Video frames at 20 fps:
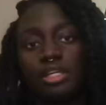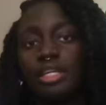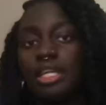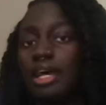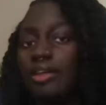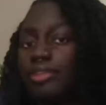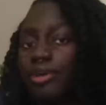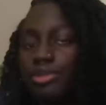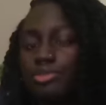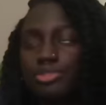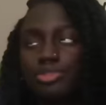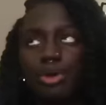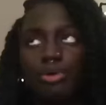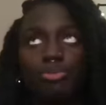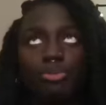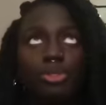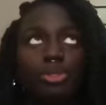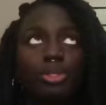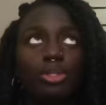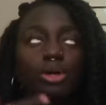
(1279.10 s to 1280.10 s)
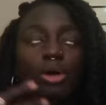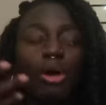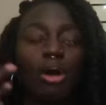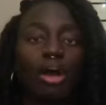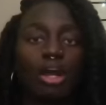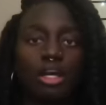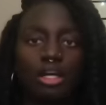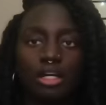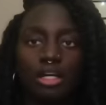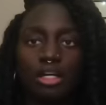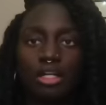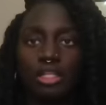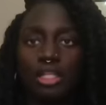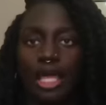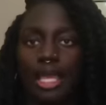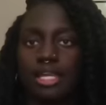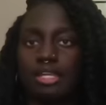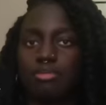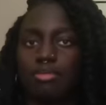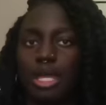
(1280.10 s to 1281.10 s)
Now those don't look
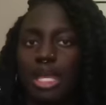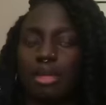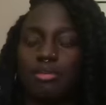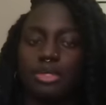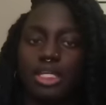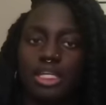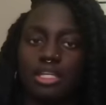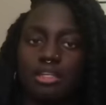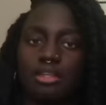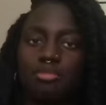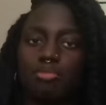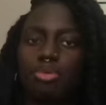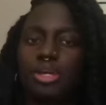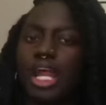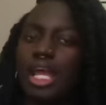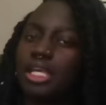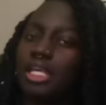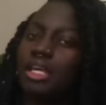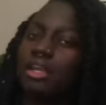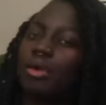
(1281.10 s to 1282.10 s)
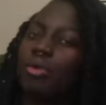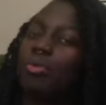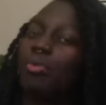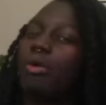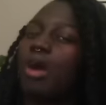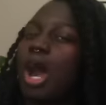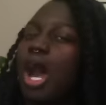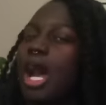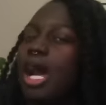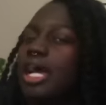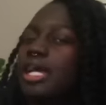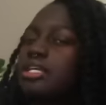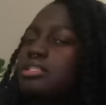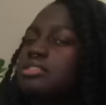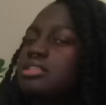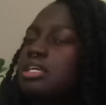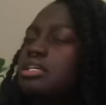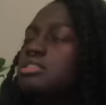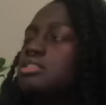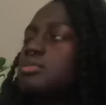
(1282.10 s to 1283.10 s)
like Mammy, but I get a
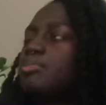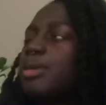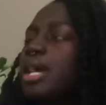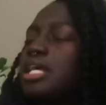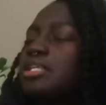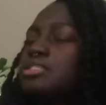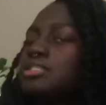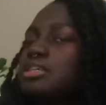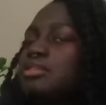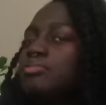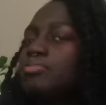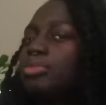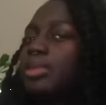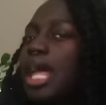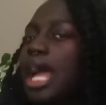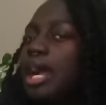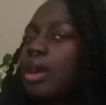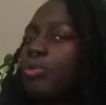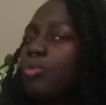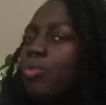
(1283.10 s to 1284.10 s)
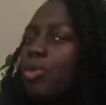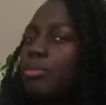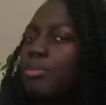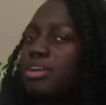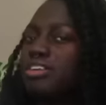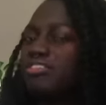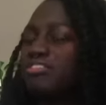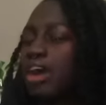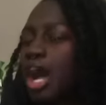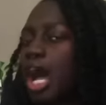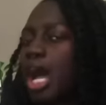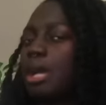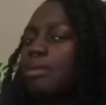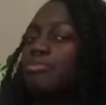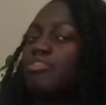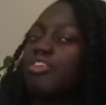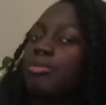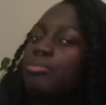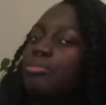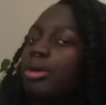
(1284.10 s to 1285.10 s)
wise, independent black woman
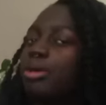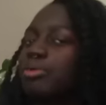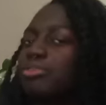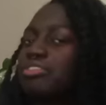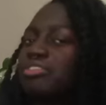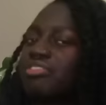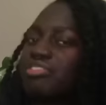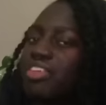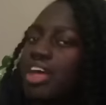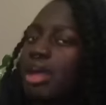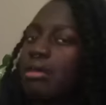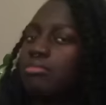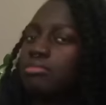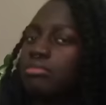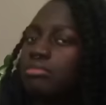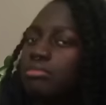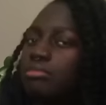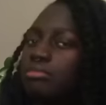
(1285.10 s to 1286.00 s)
vibe from both of them.